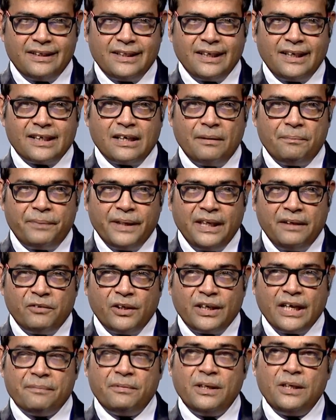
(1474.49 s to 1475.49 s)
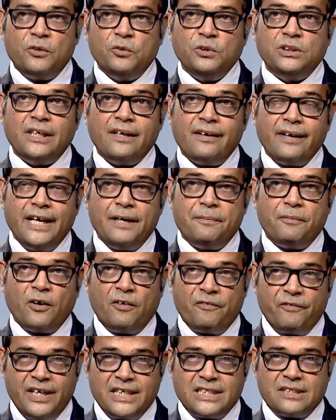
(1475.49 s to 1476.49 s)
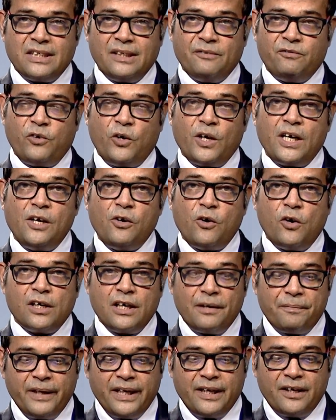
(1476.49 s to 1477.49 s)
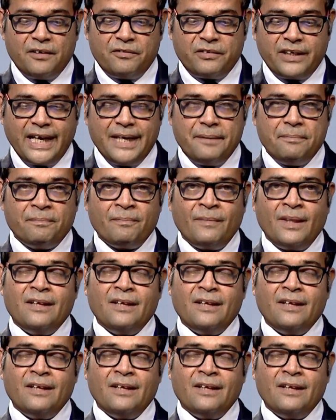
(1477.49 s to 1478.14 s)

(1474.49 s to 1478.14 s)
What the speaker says: the company would be able to generate profits for a longer period of time,